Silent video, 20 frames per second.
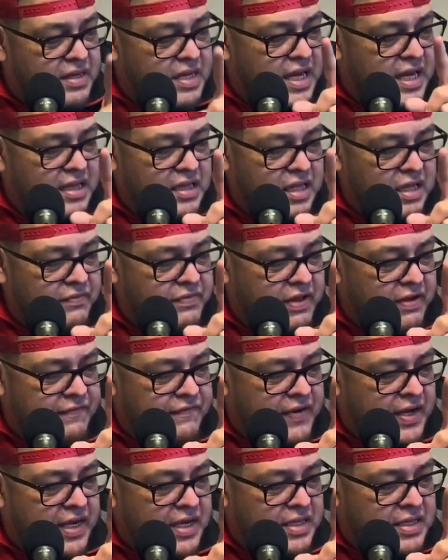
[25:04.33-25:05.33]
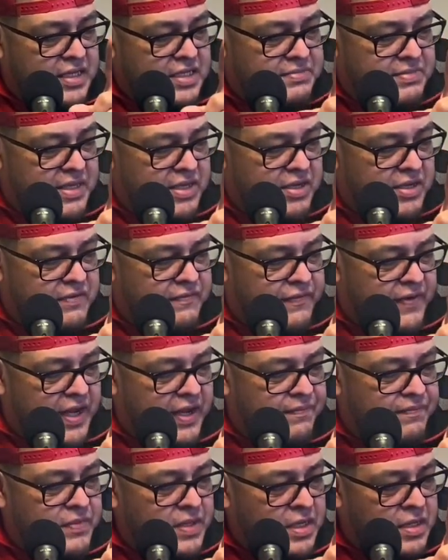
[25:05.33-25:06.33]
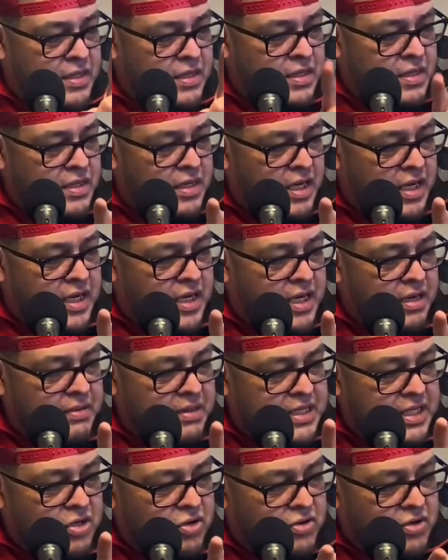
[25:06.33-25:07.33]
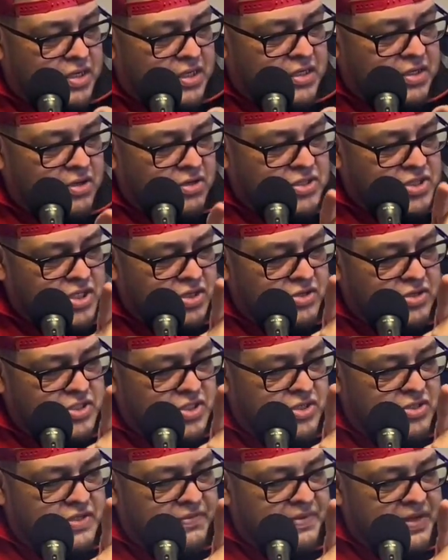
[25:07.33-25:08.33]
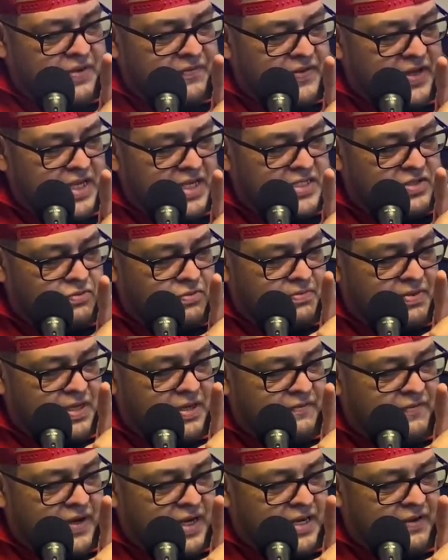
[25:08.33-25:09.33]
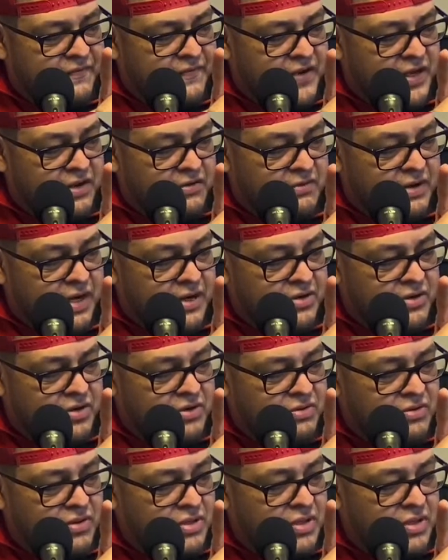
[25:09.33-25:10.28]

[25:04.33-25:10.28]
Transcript: I think it's gonna be a good fight. I think Joseph Benavidez will be fighting Figueiredo